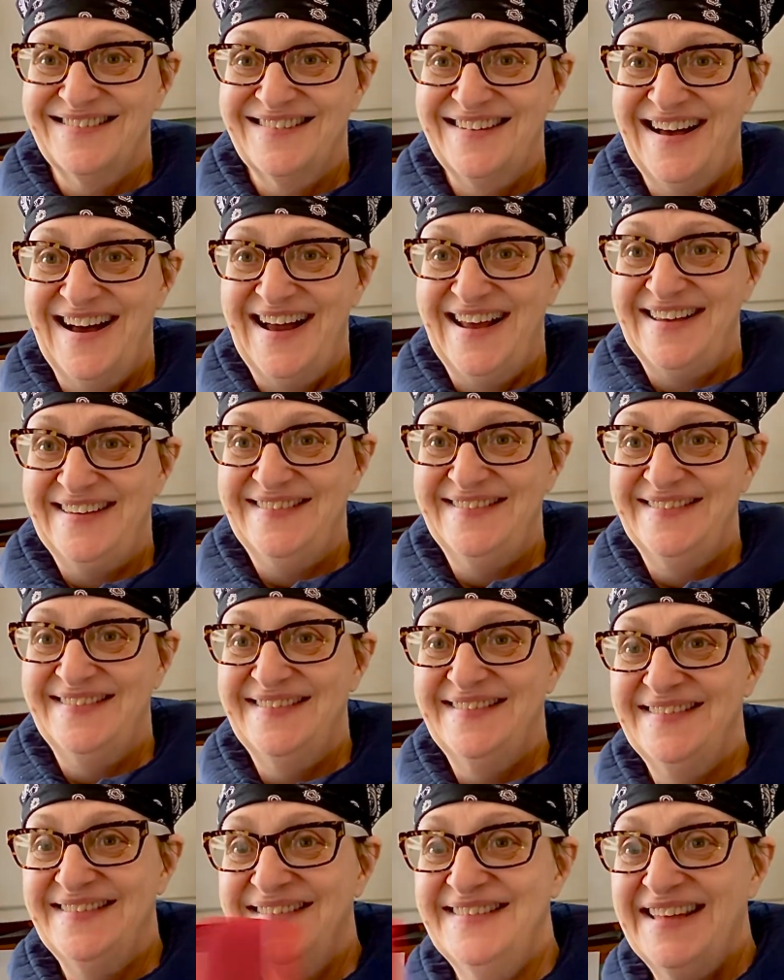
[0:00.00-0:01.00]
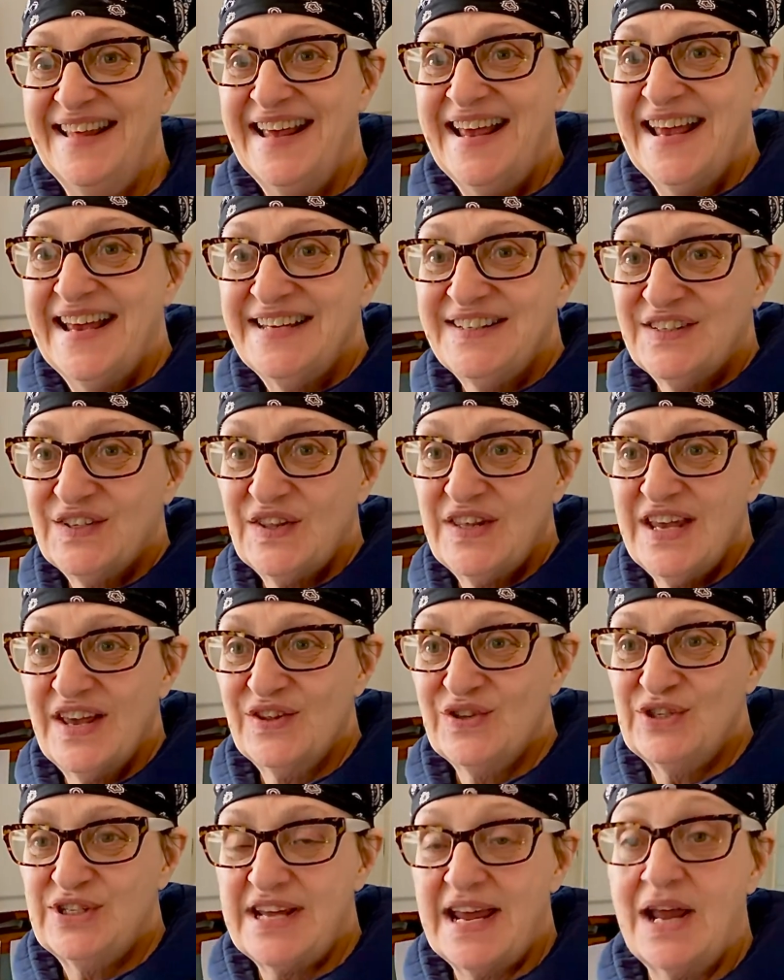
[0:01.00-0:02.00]
Hi. So the
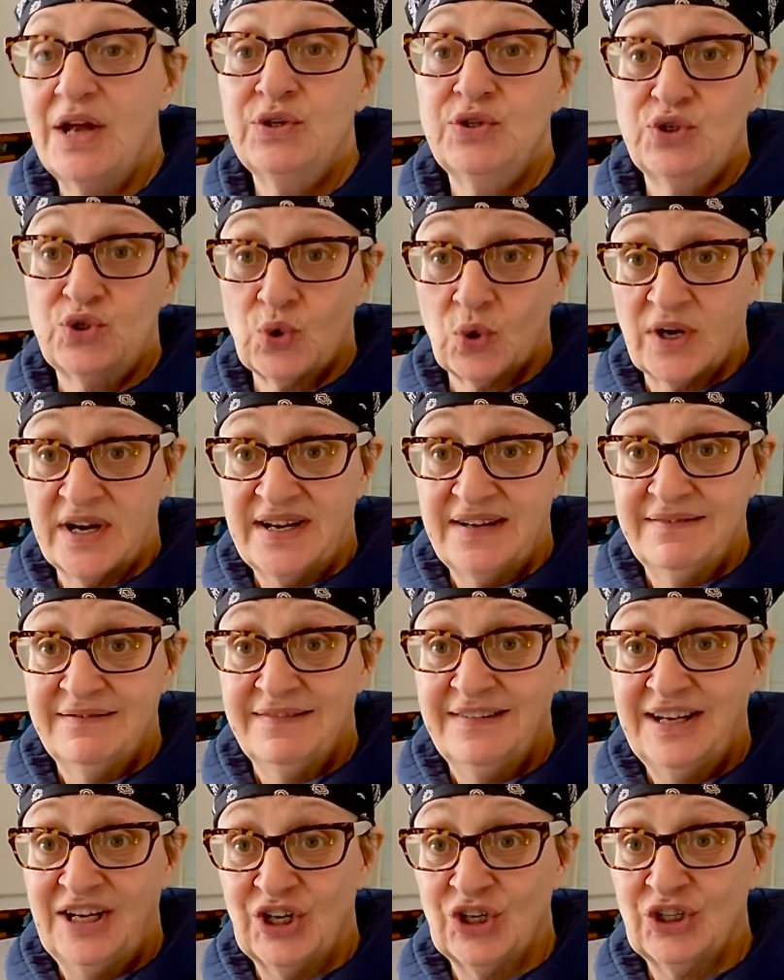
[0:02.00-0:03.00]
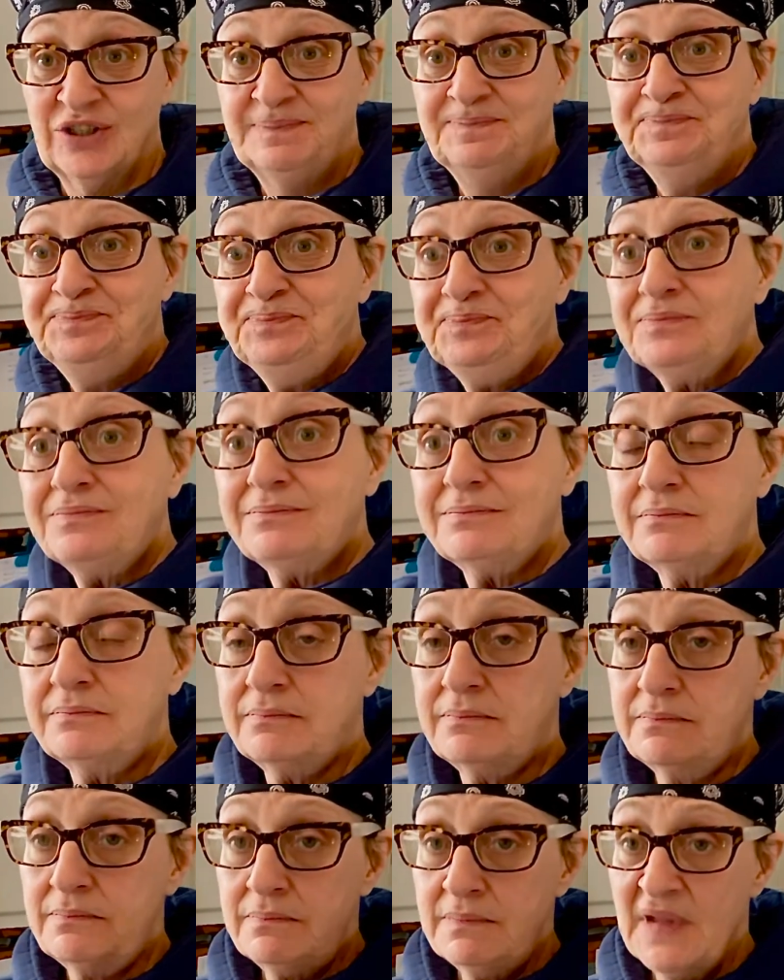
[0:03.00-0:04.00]
other day, Dory here
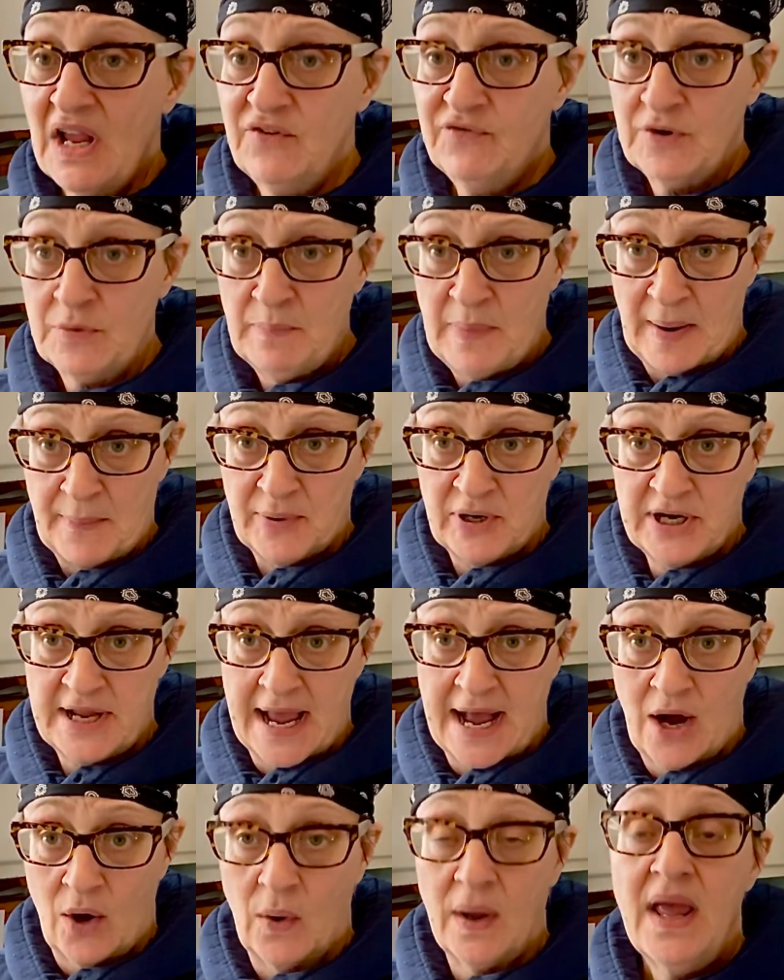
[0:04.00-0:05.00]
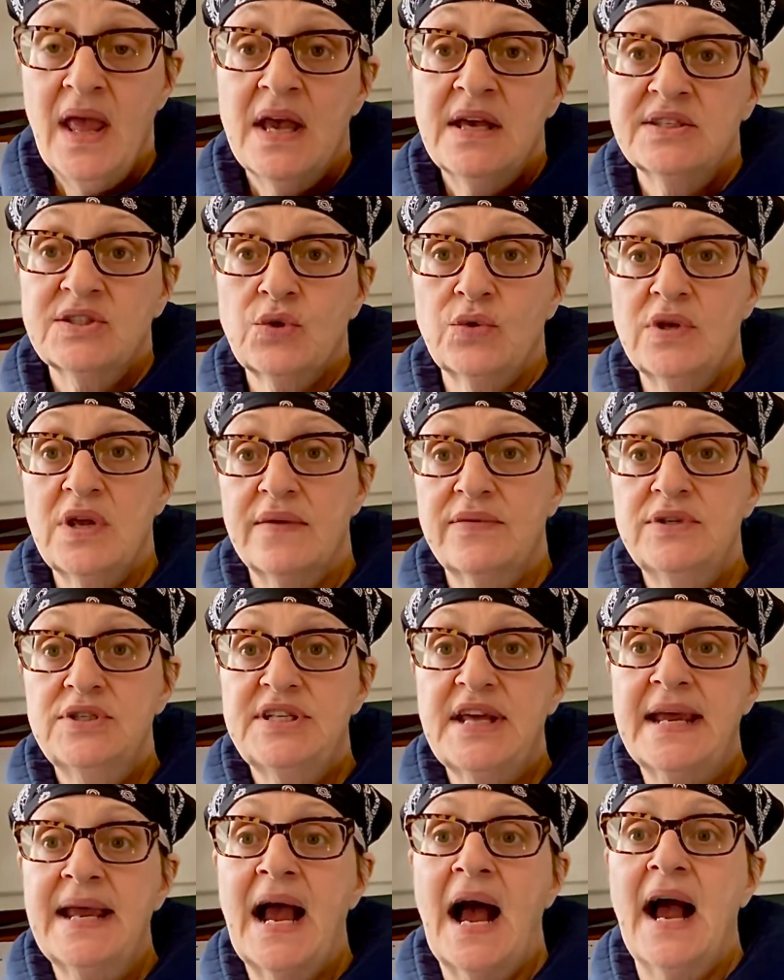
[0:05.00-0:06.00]
from Peppered Cow. So the other
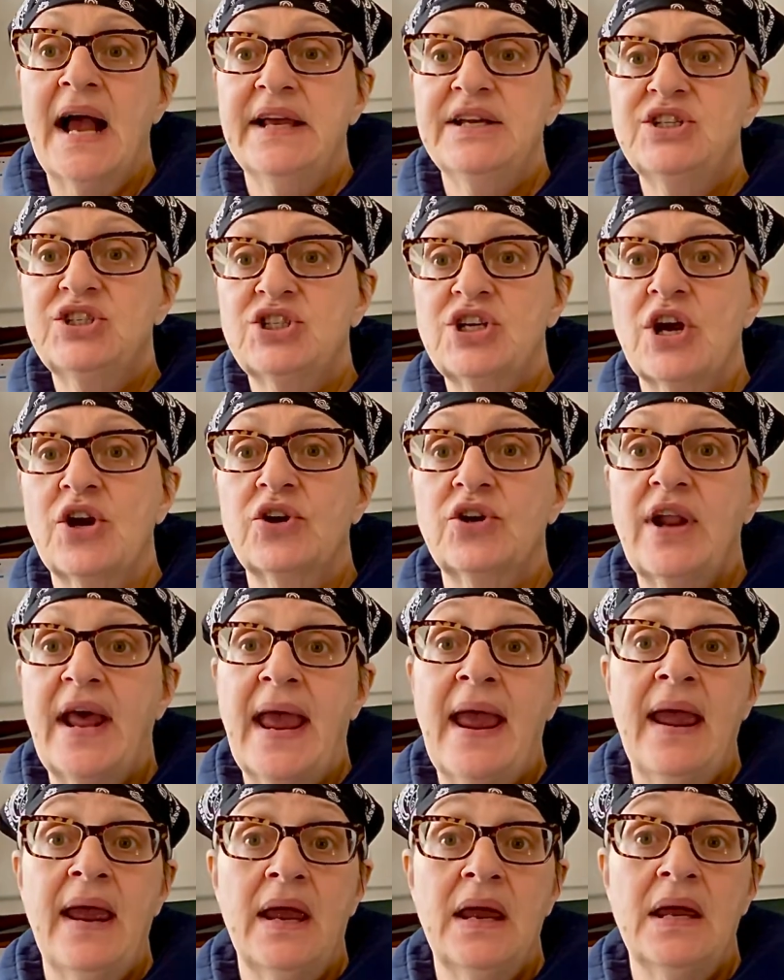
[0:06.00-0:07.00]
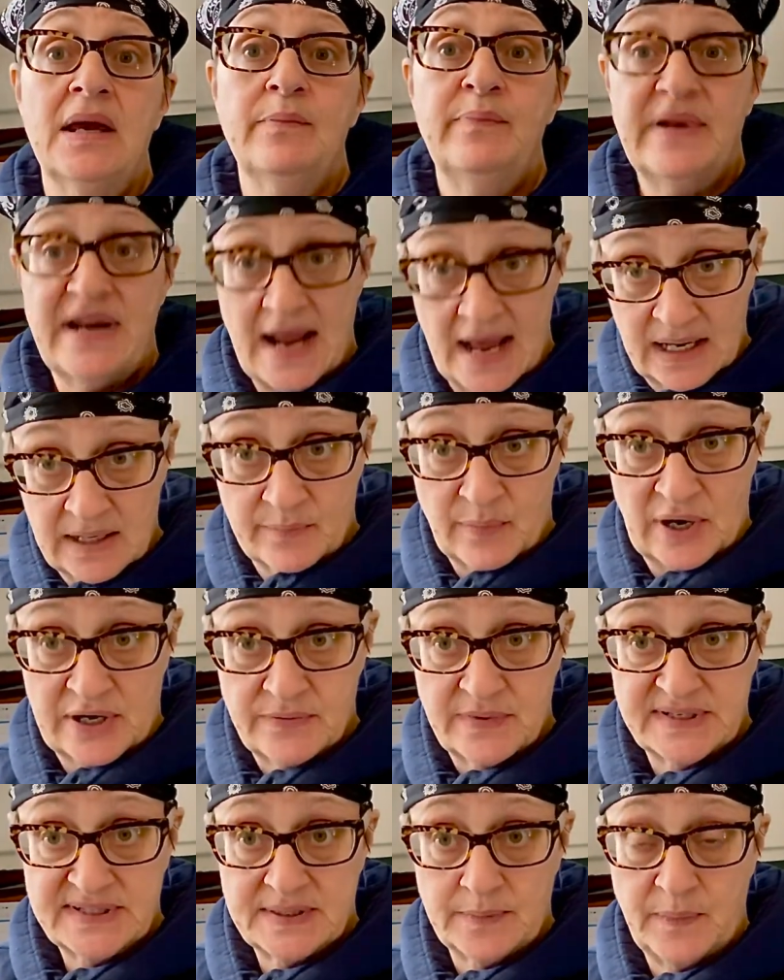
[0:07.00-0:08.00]
day I shared a banana bread
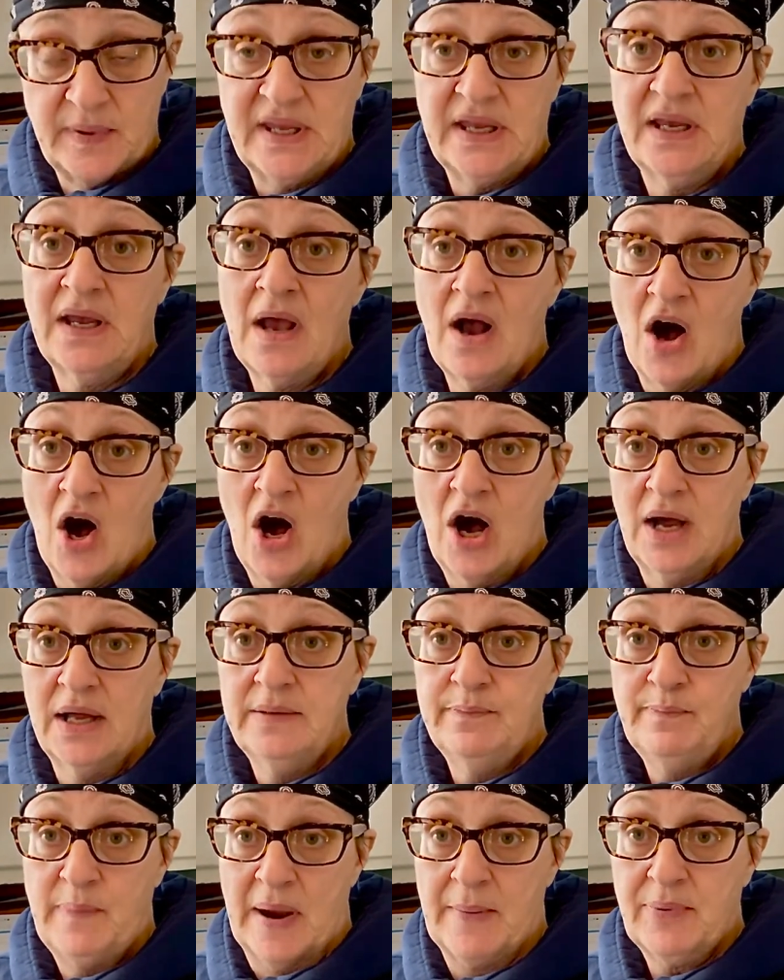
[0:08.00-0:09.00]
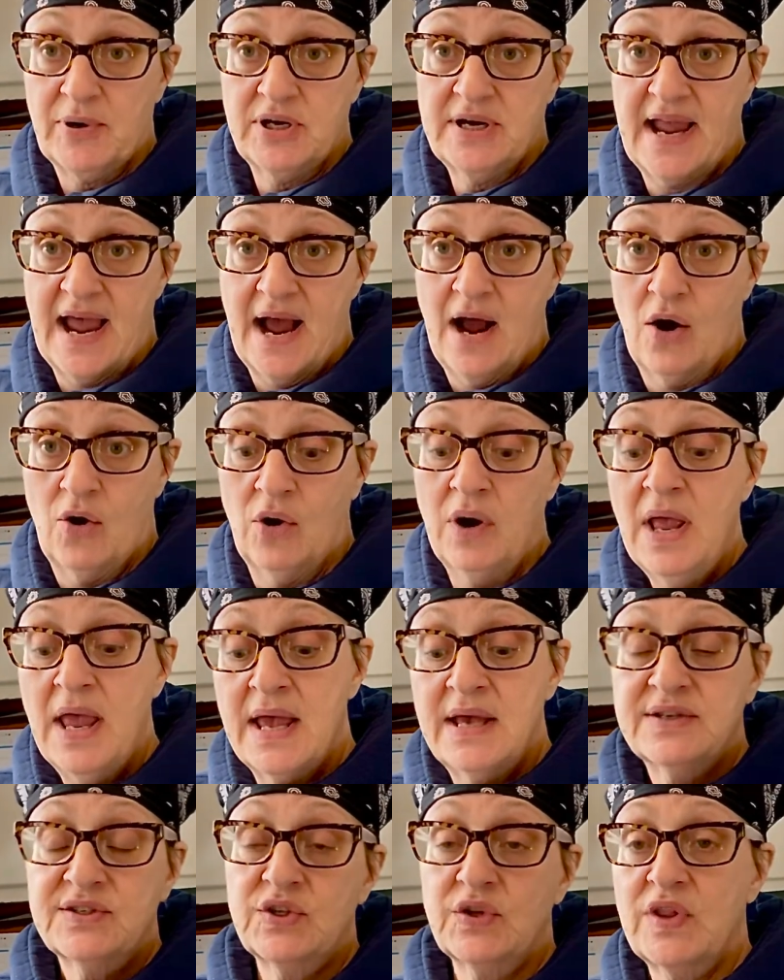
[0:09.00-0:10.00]
recipe on Peppered Cow
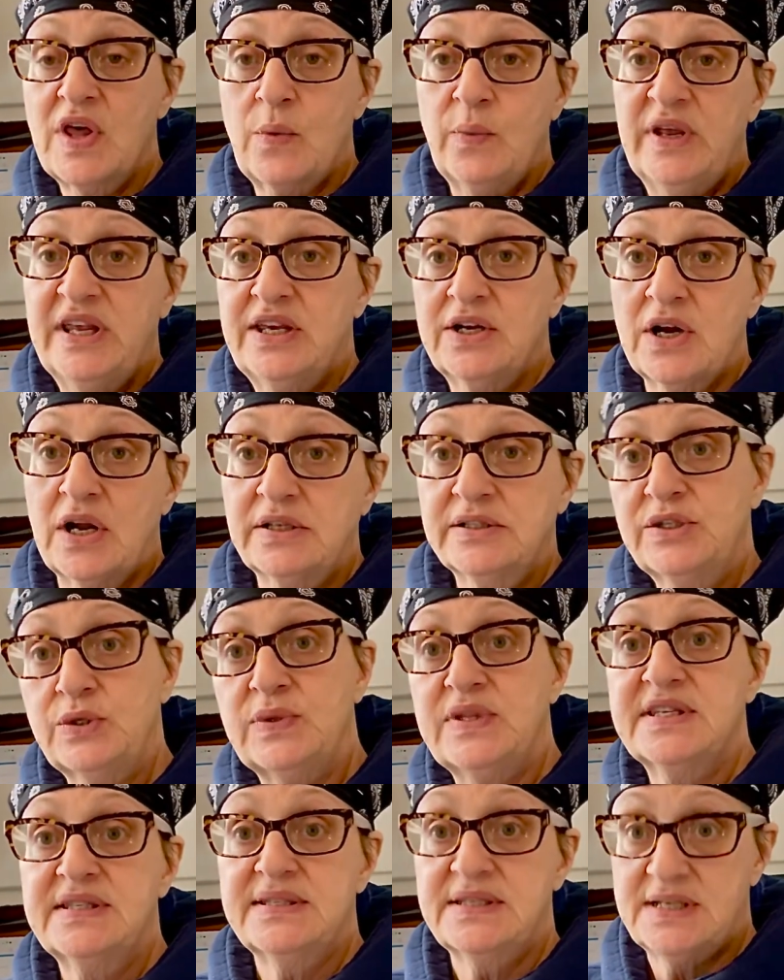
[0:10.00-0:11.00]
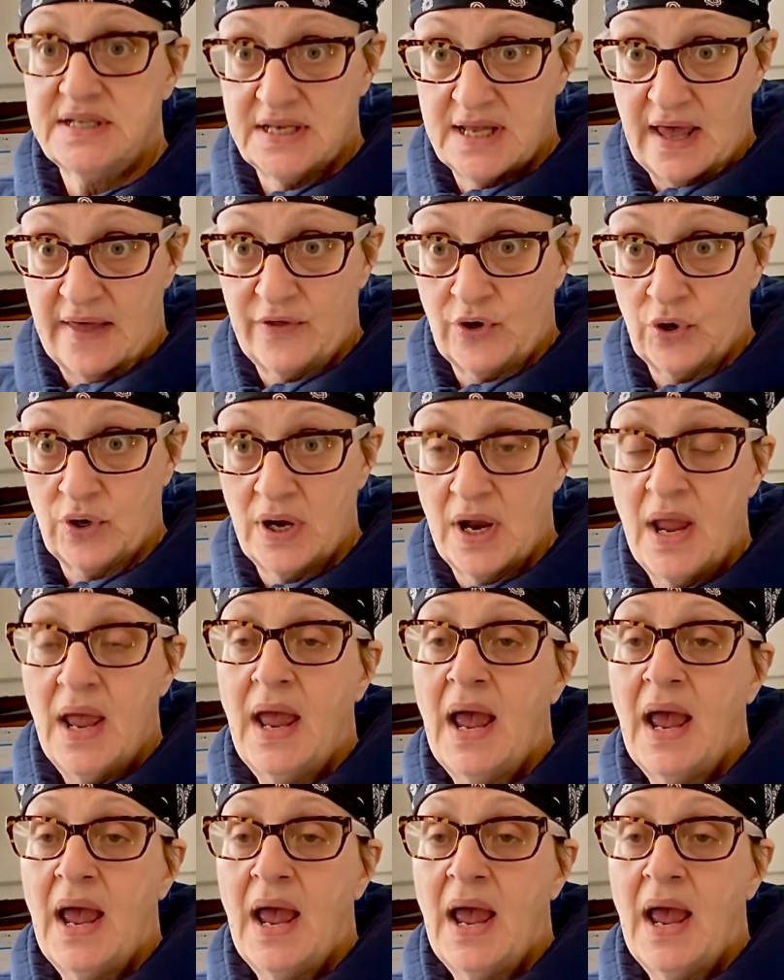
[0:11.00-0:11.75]
so that we could all do this together.